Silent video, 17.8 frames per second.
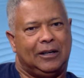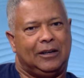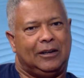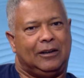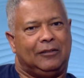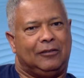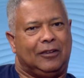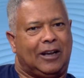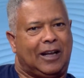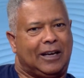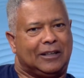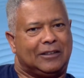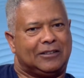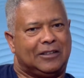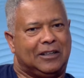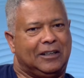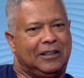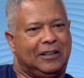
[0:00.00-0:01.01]
of
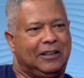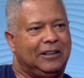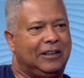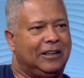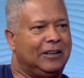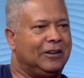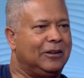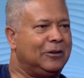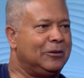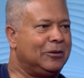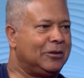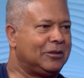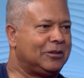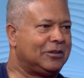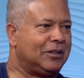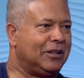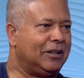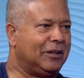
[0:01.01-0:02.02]
Langston and
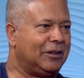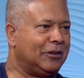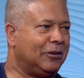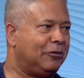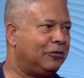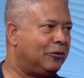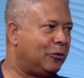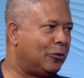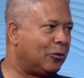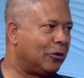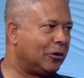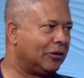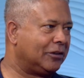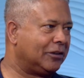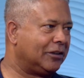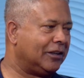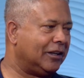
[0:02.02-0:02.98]
Lewis, the Fords.